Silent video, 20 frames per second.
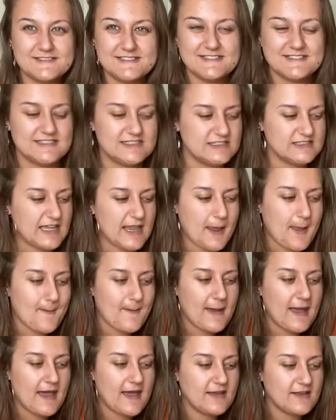
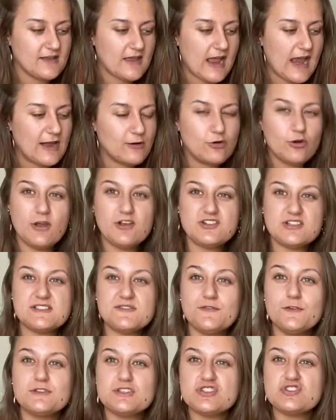I don't know, I
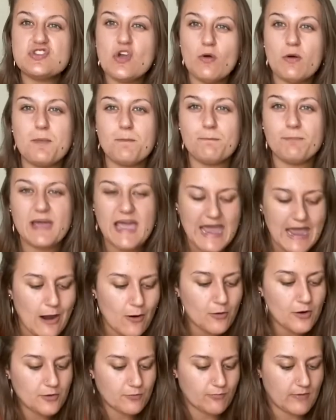just feel so
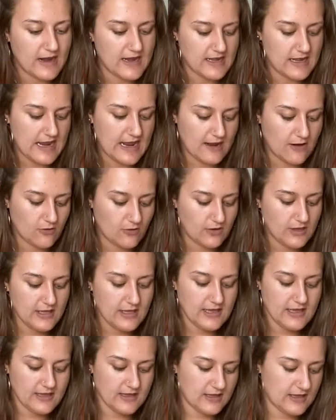empowered right now.
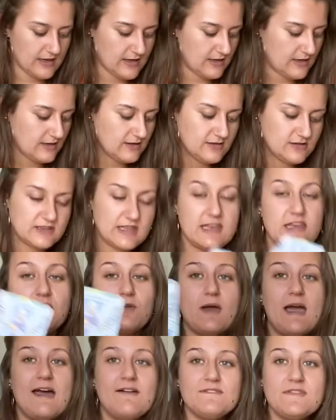And then you
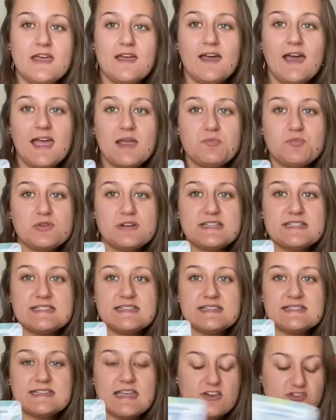have the High
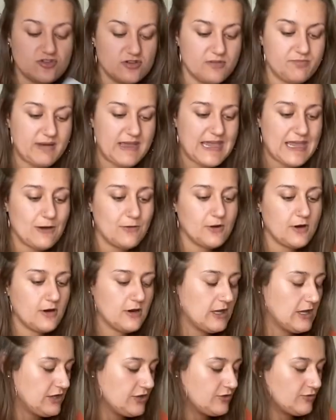Priestess, Angel of Power.
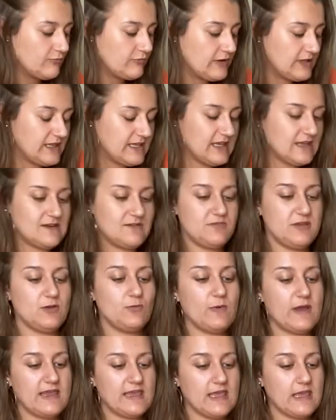You're really gonna be
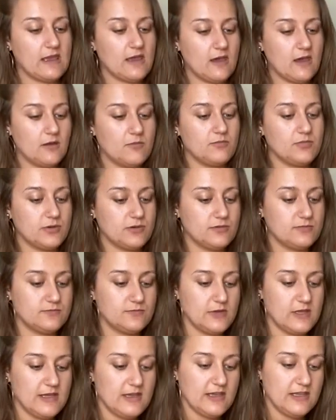waking up.
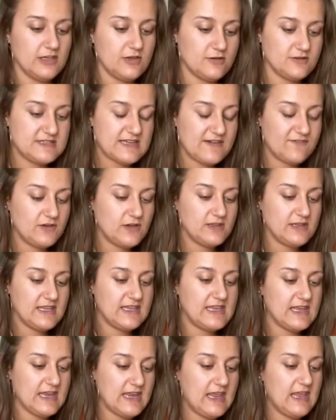You're definitely
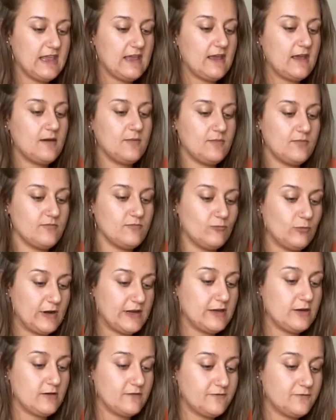getting, one
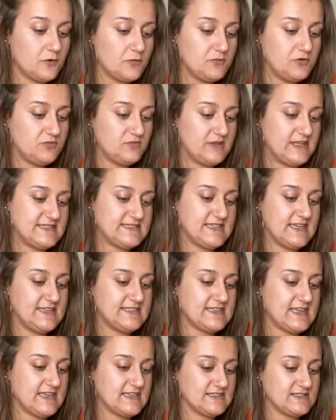of your full moon blessings
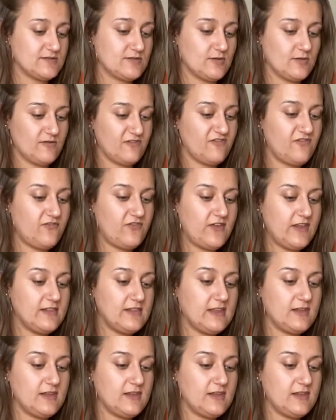is feeling